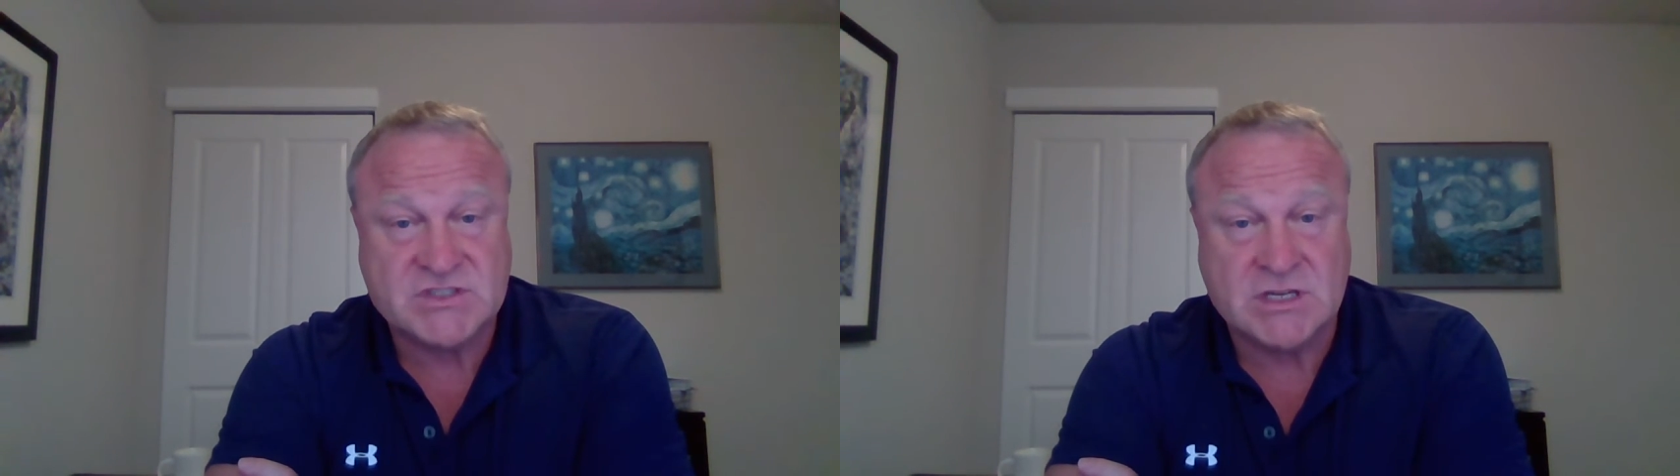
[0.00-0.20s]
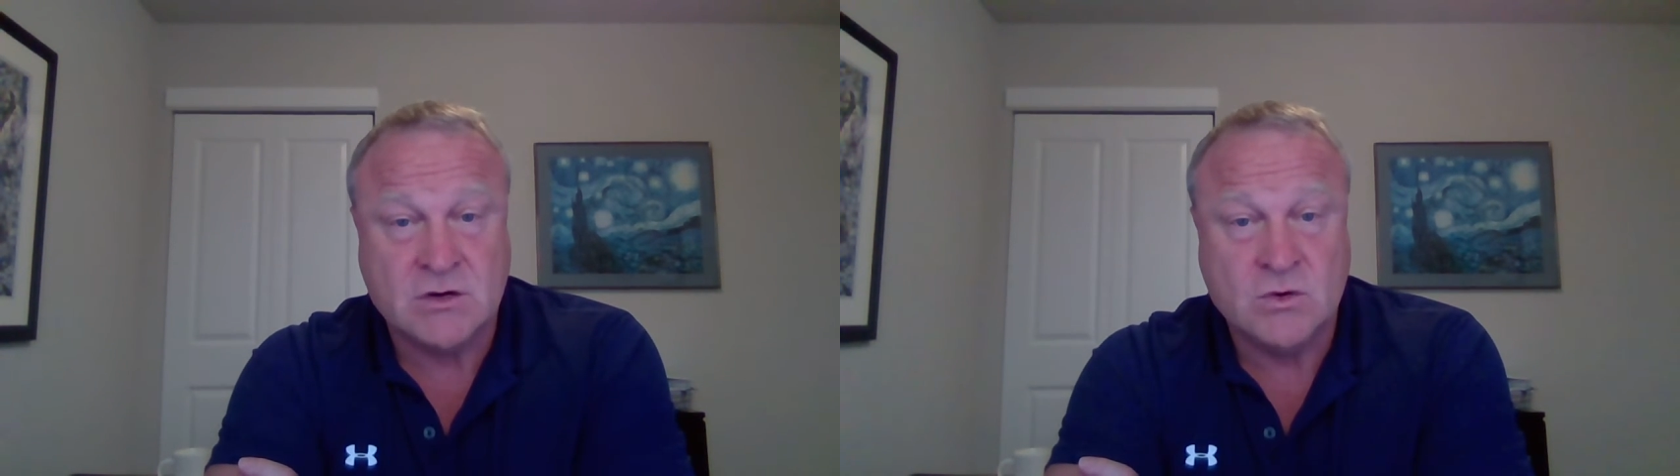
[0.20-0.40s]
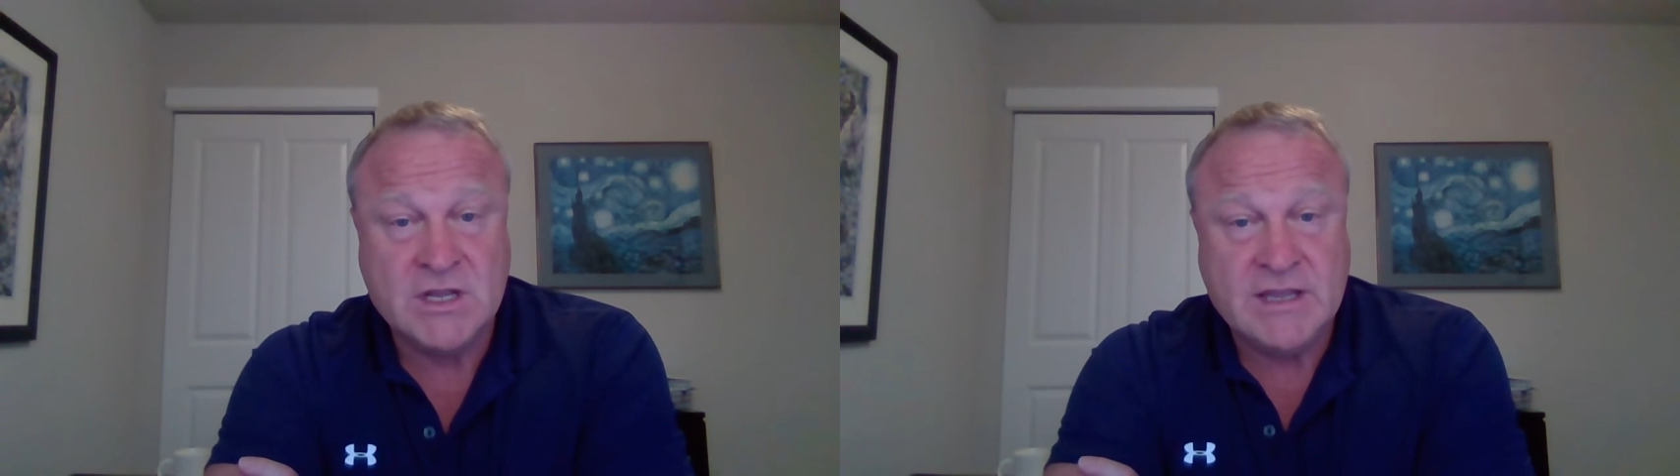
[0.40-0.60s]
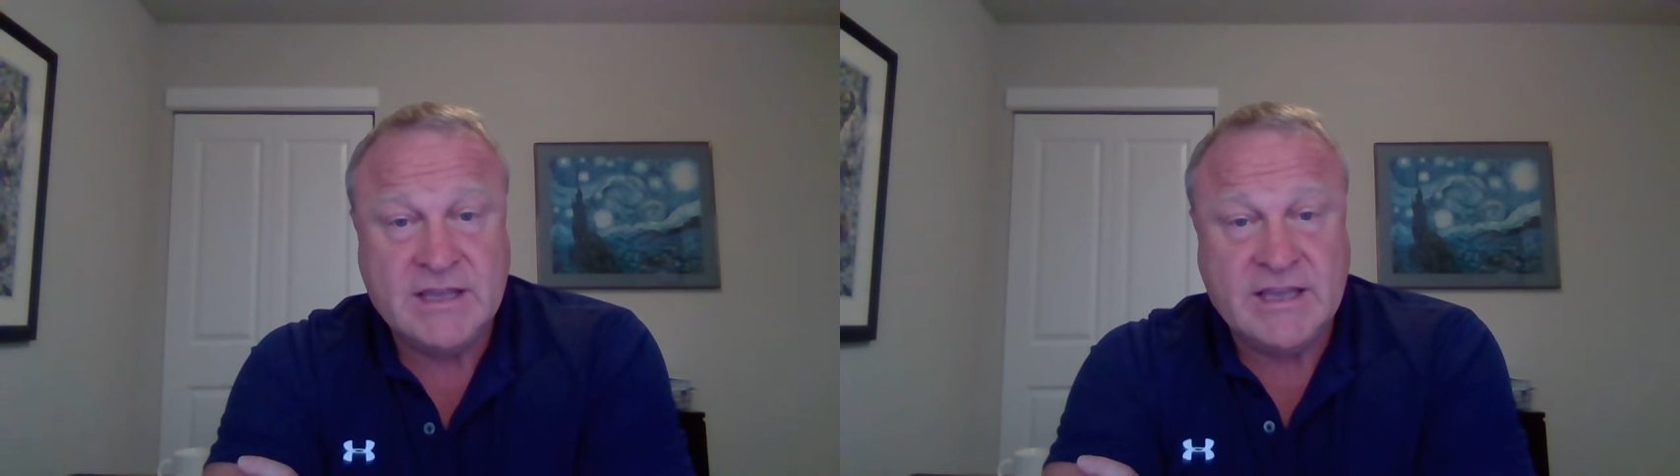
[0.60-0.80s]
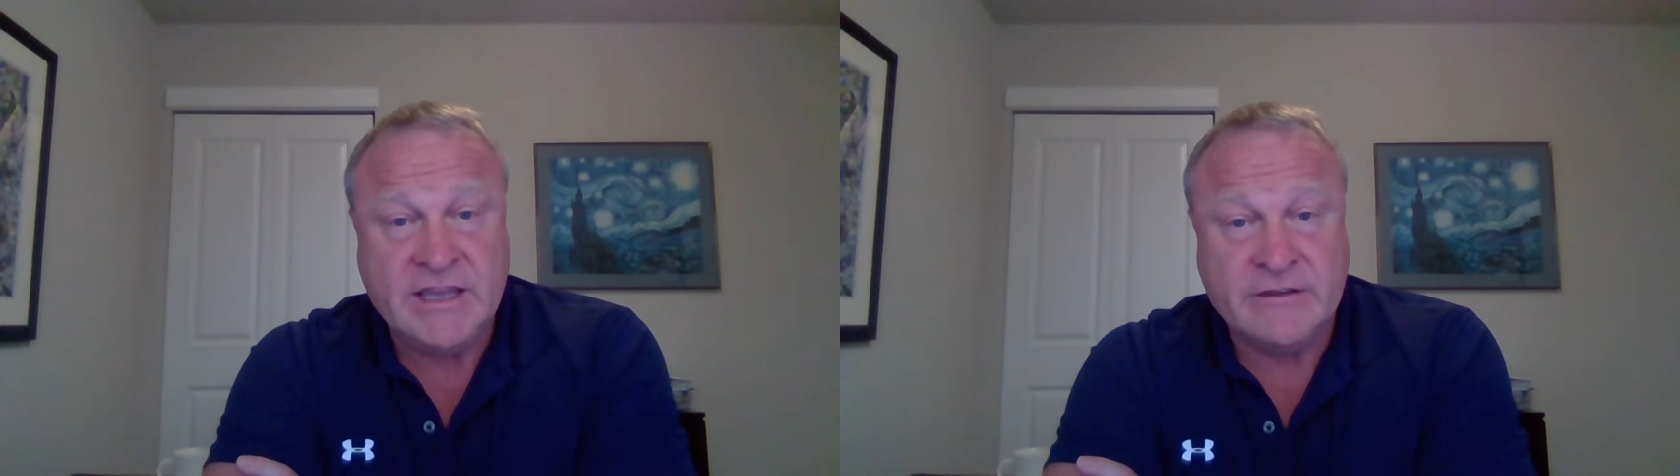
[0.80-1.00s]
So
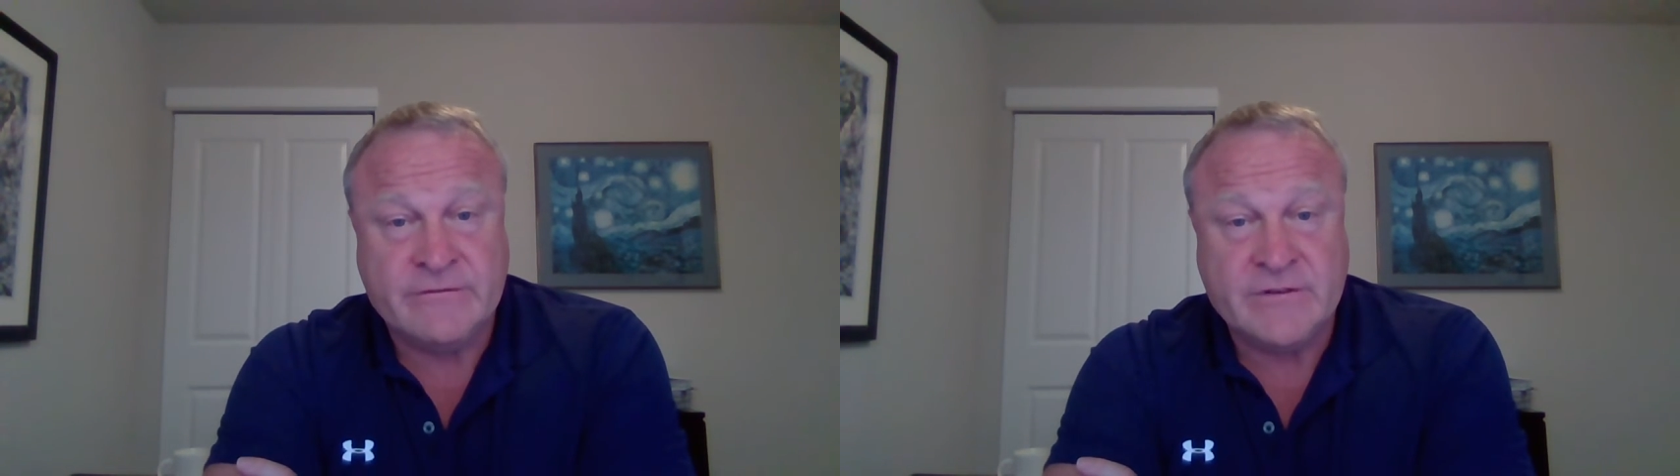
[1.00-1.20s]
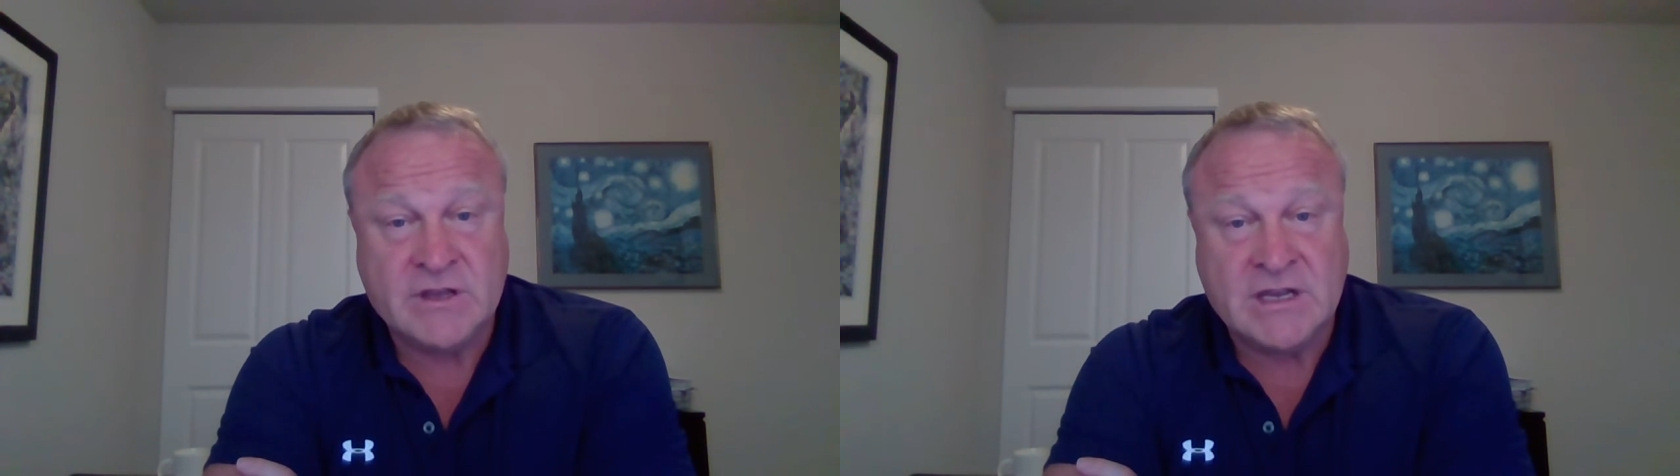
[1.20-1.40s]
if